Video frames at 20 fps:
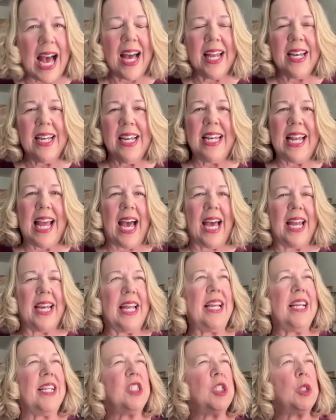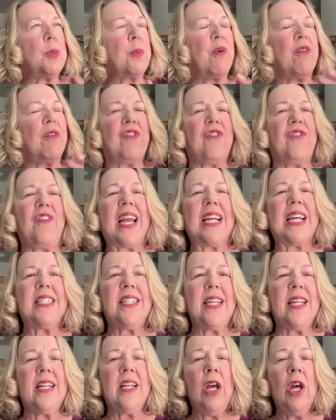on and it's
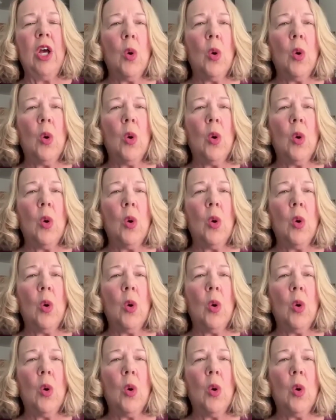perfected